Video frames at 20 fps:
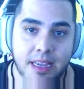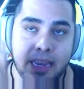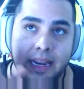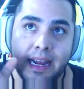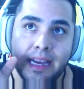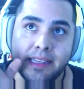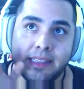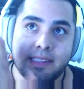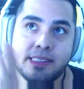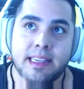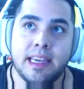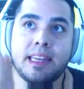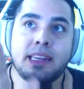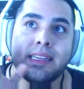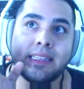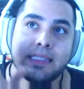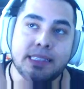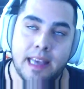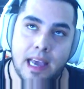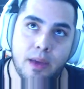and I said
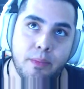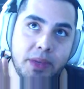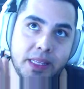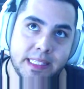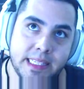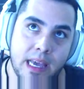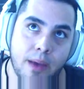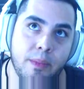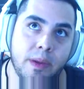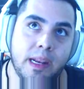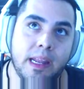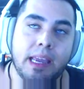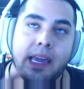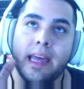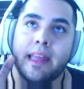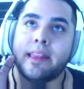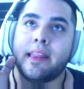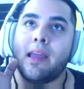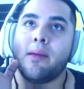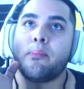it time and time and
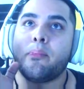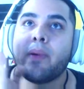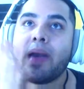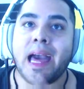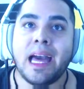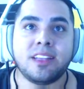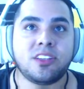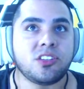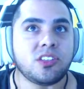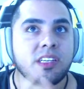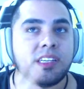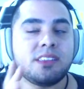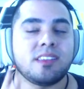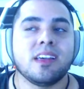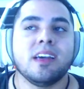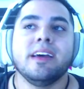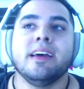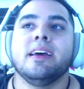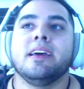again. They patched this.